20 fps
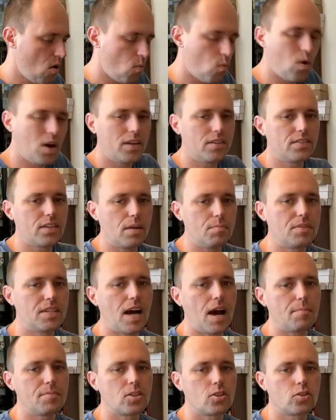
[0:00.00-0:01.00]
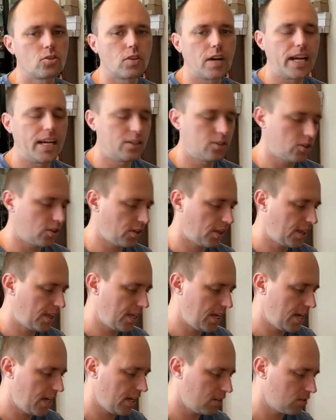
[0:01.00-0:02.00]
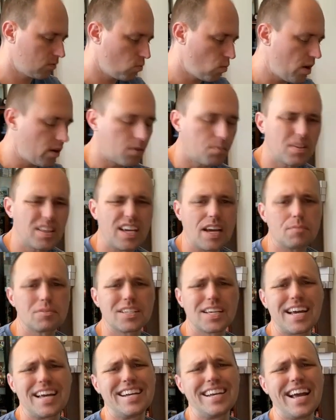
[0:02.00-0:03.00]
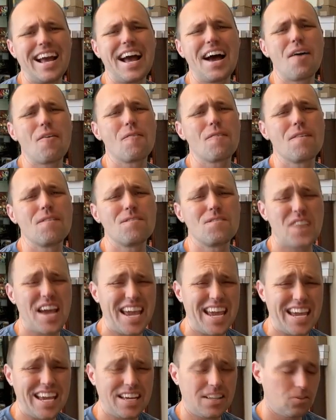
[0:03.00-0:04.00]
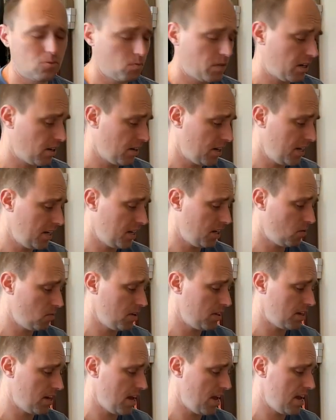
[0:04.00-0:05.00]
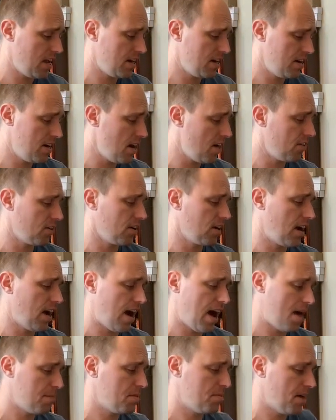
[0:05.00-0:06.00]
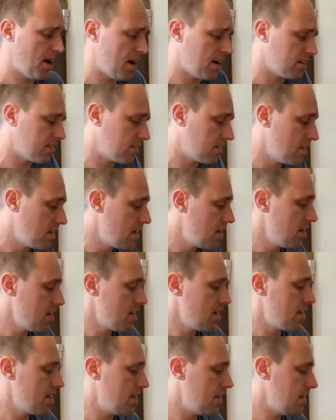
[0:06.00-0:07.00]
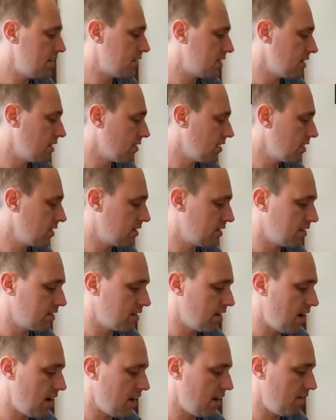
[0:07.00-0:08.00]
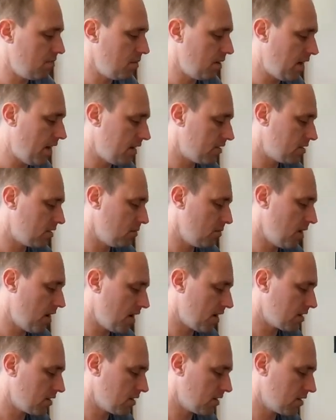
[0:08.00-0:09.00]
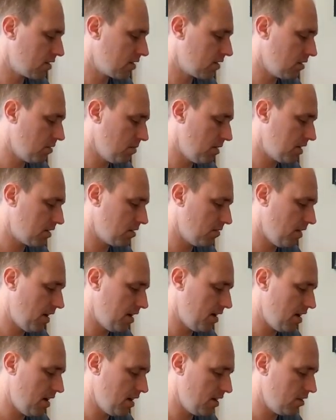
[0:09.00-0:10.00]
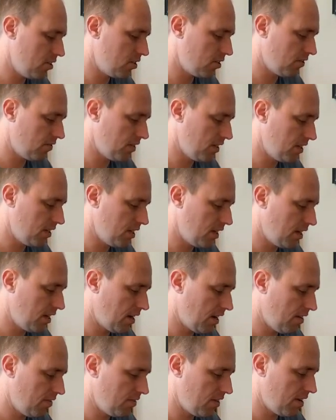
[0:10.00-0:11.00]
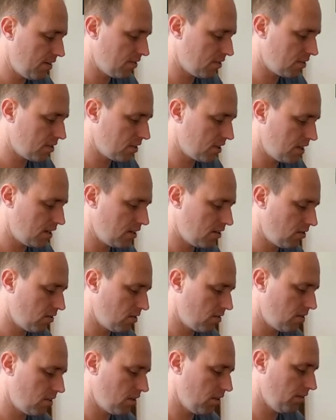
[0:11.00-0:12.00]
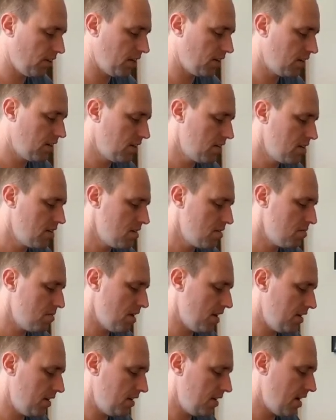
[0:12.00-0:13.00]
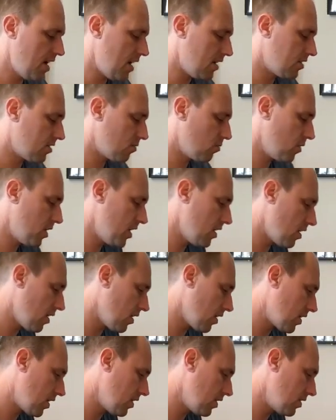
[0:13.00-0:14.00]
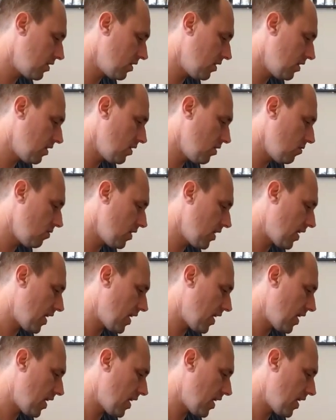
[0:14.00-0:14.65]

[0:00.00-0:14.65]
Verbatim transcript: What is up, Topps Stranger Things? Welcome to the Upside Down fans. We are here with another hobby box. This series does not have blaster boxes, to the best of my knowledge. If it did, I've never seen it or heard of it. But yes, we are continuing